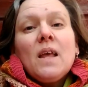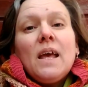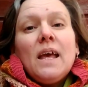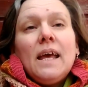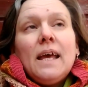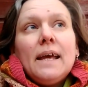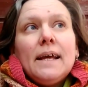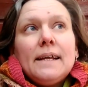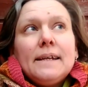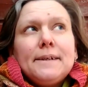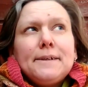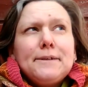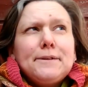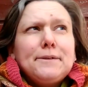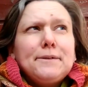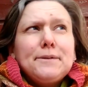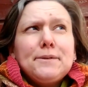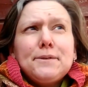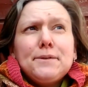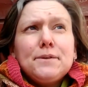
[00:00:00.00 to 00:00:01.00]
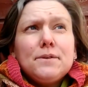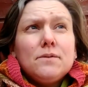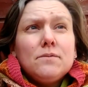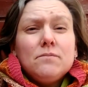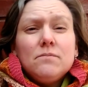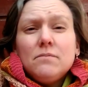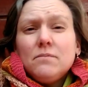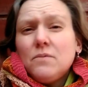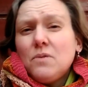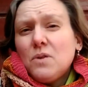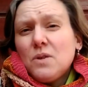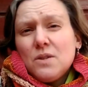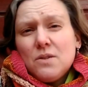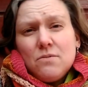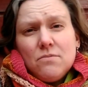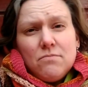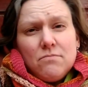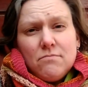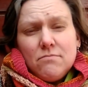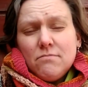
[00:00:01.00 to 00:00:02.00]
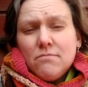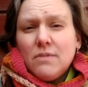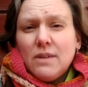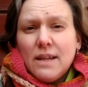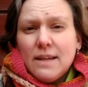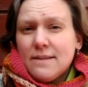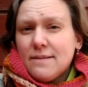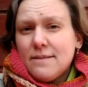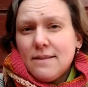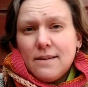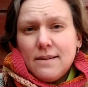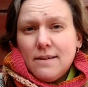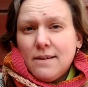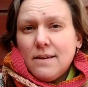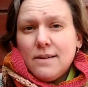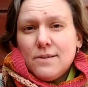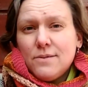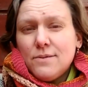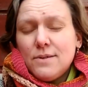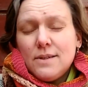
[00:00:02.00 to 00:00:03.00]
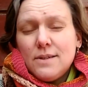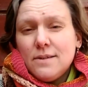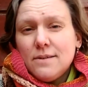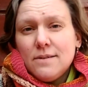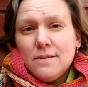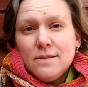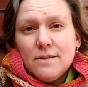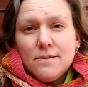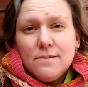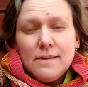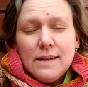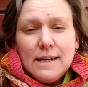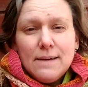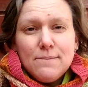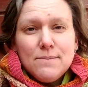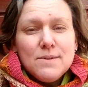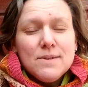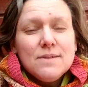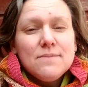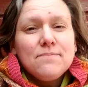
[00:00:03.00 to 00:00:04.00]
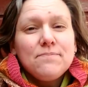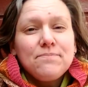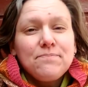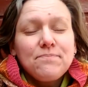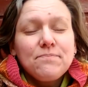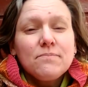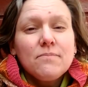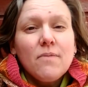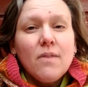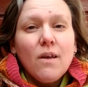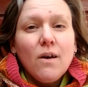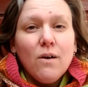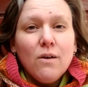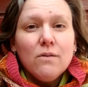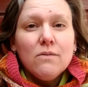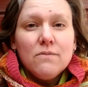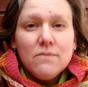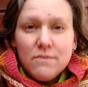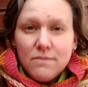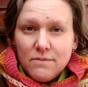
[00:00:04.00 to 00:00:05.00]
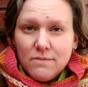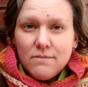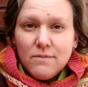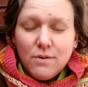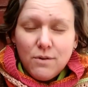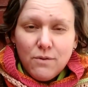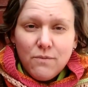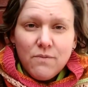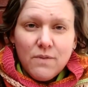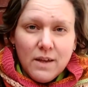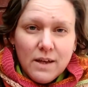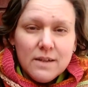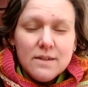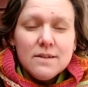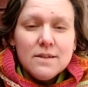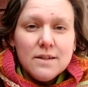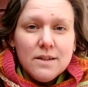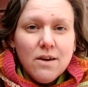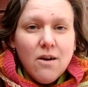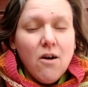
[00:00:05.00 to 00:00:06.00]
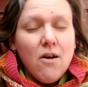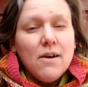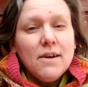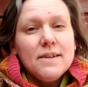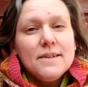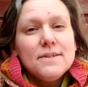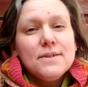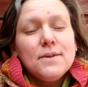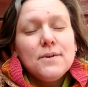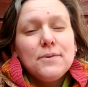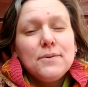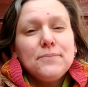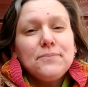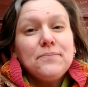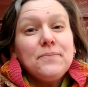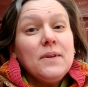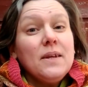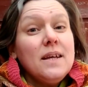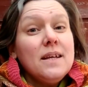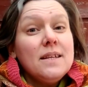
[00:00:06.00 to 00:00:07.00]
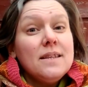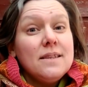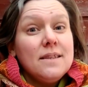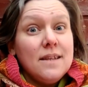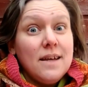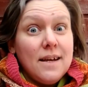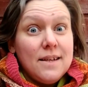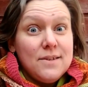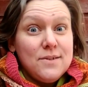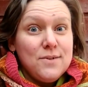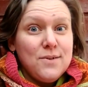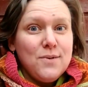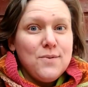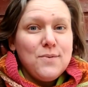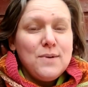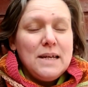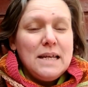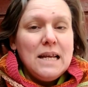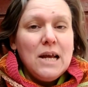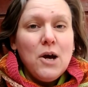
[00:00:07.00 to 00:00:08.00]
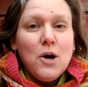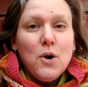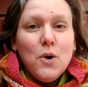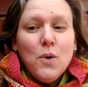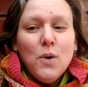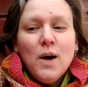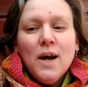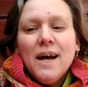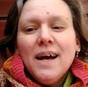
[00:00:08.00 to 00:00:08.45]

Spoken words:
and was less than 100 grams of that yarn. So that's all we know.